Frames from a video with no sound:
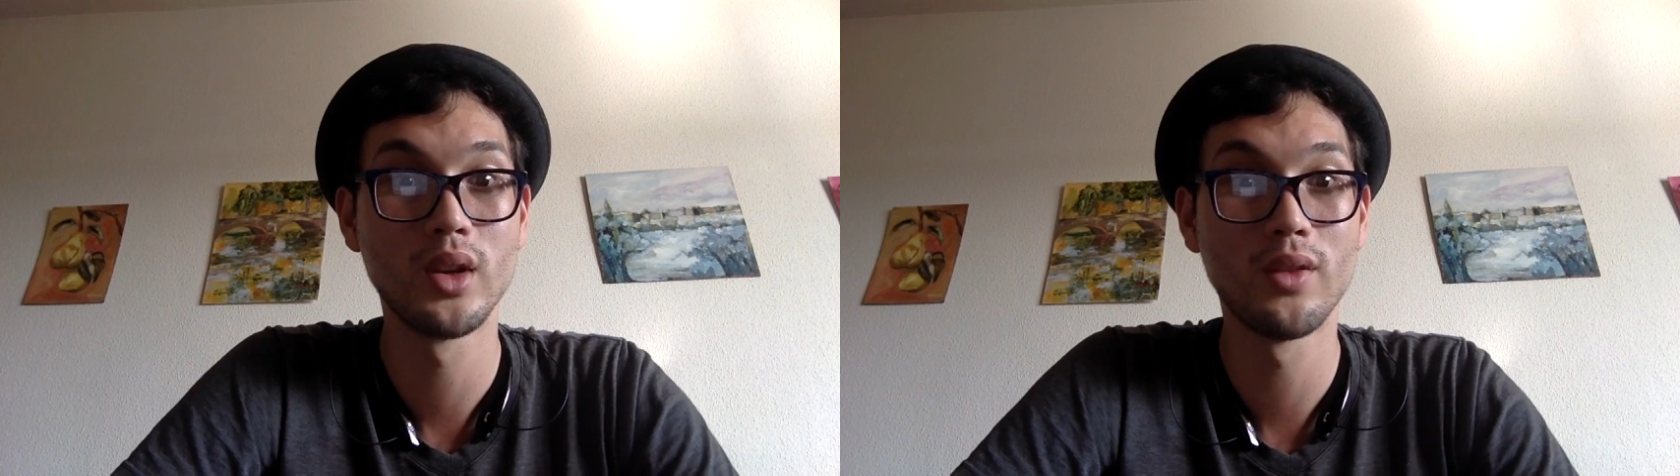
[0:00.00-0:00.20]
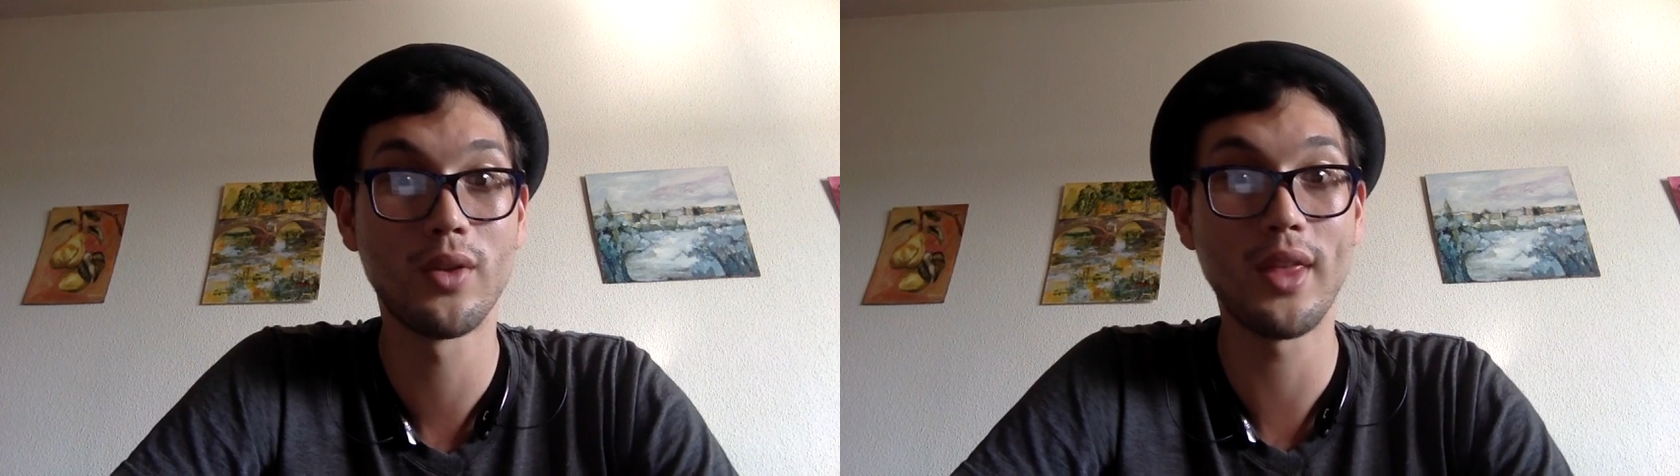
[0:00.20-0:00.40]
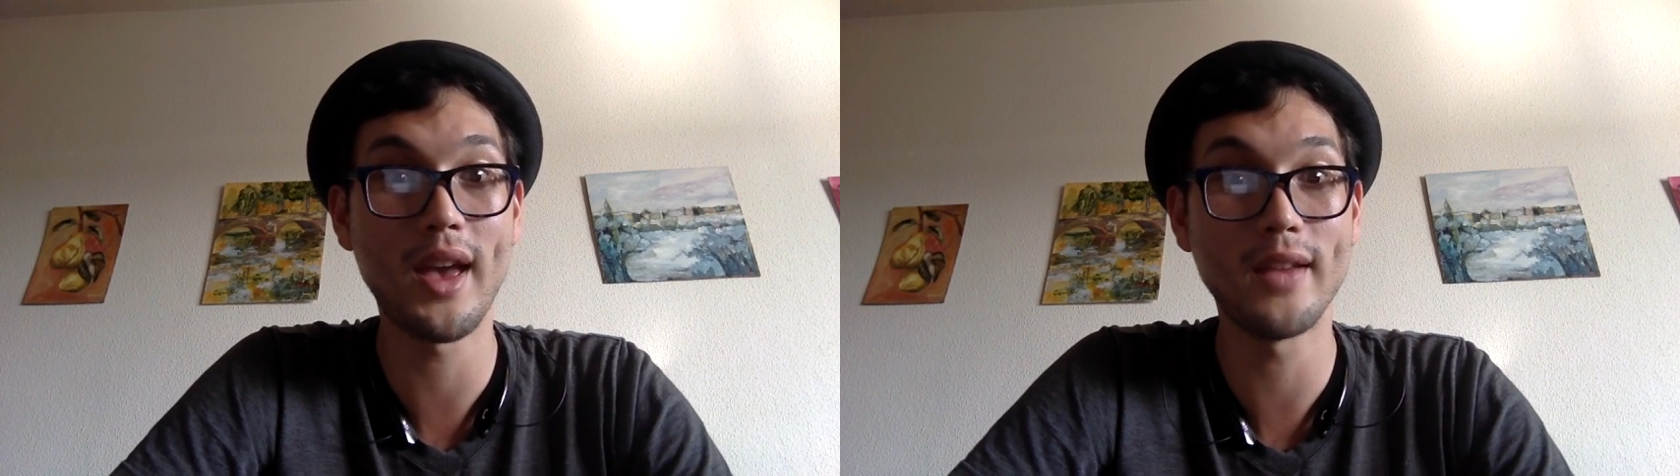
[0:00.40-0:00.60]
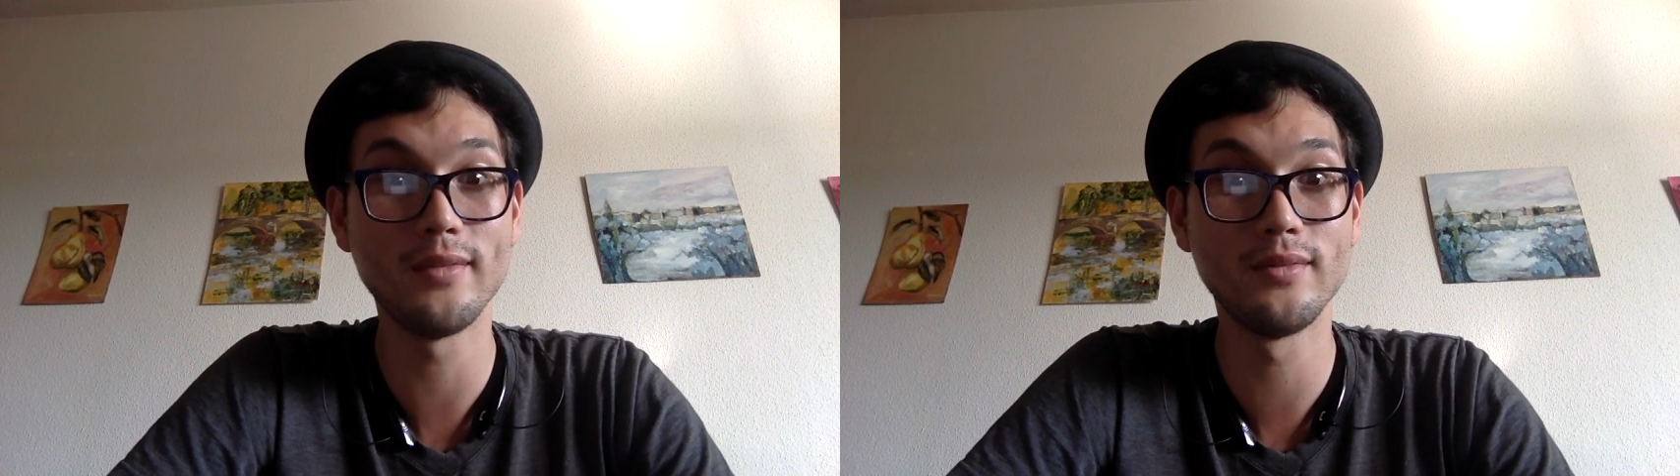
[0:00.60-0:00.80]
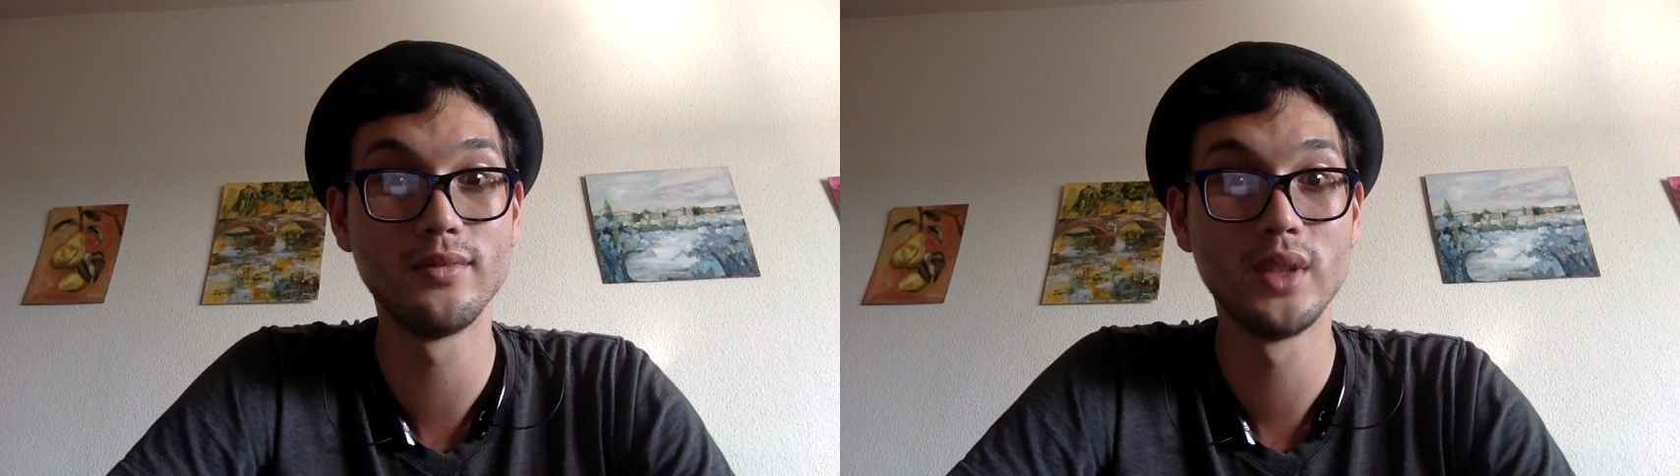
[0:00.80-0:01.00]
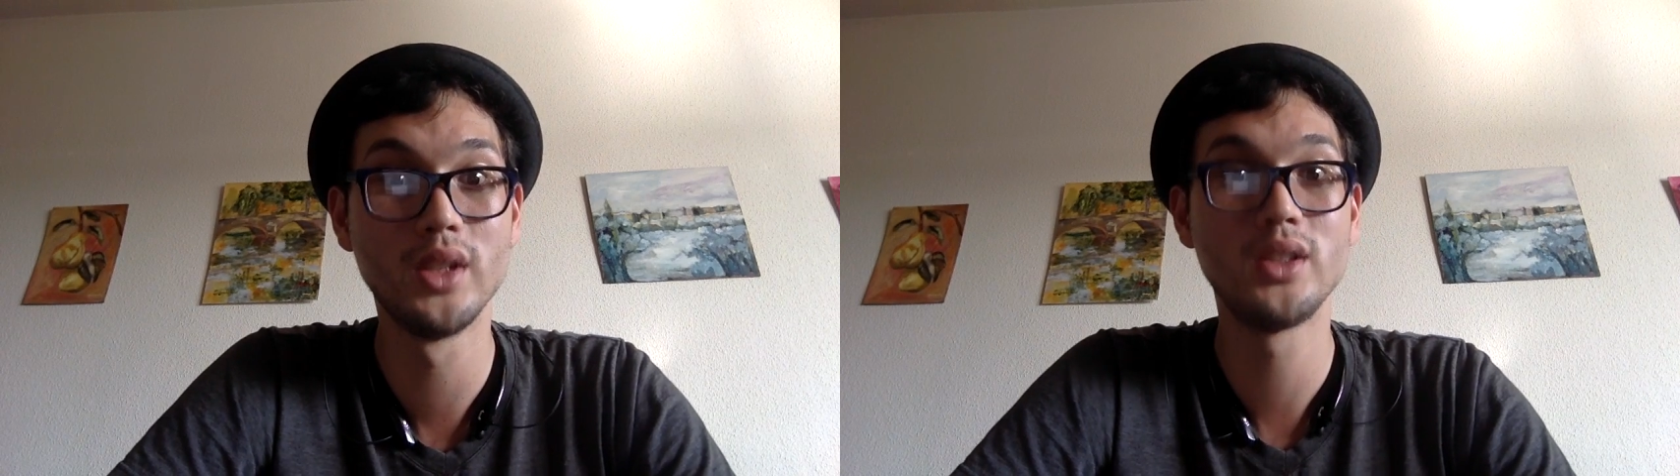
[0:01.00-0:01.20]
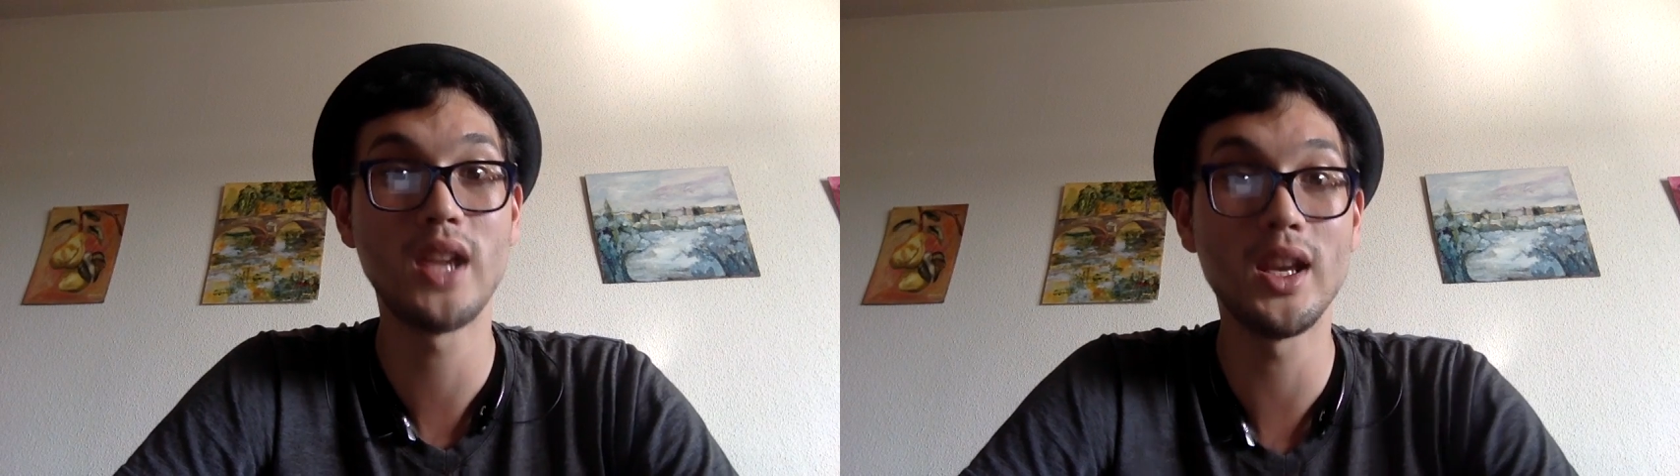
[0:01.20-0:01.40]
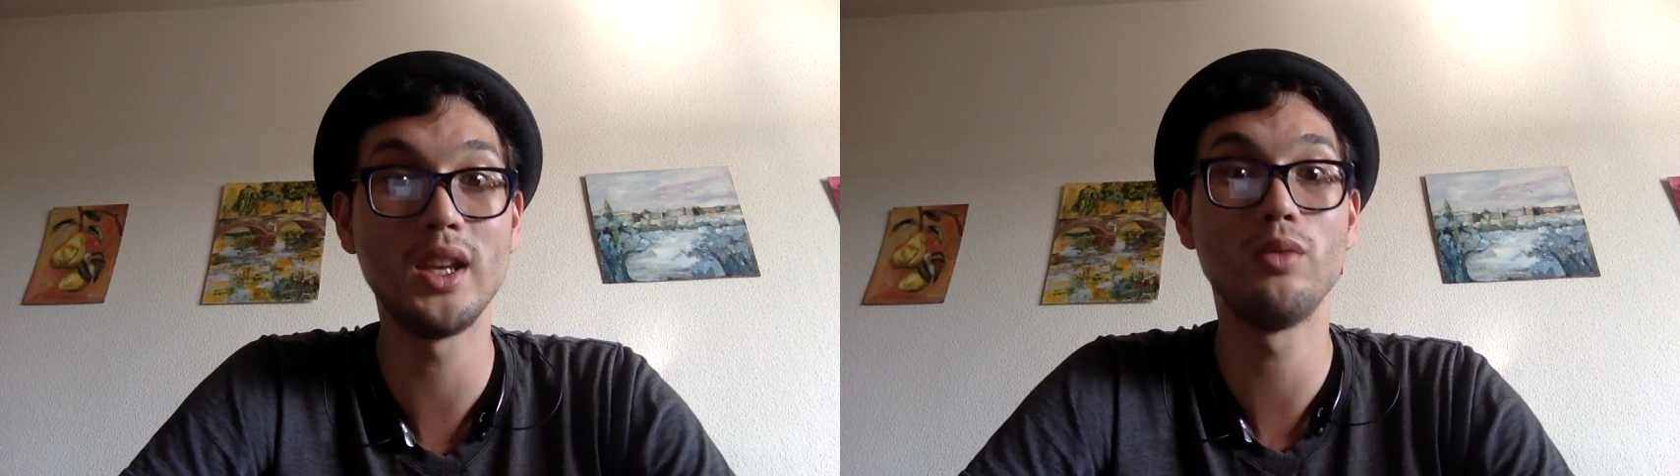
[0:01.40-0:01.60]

For that, taking